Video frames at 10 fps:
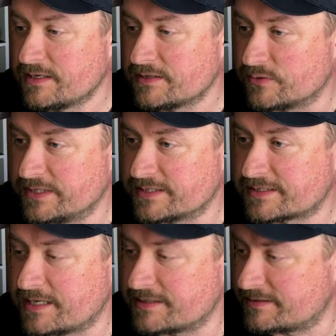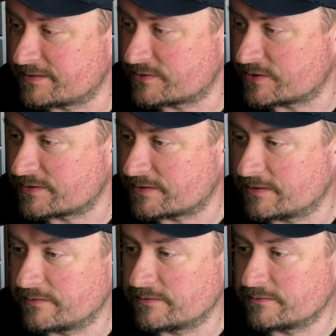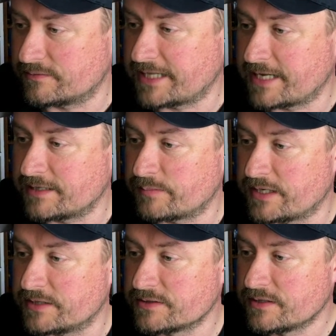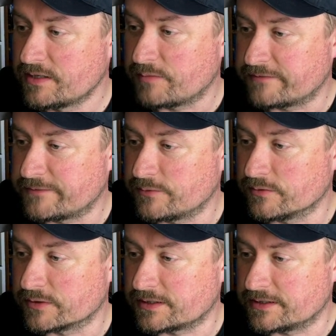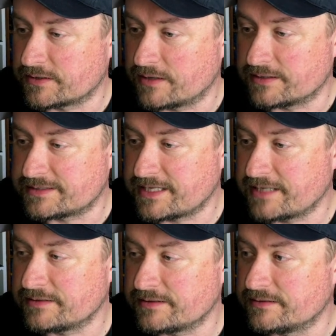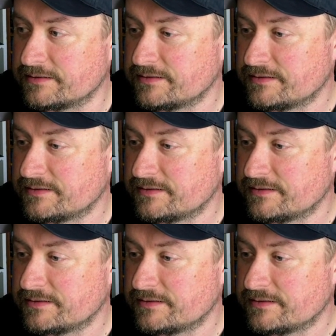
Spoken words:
So in this case, this is just the landing page, but if you were to click on attended,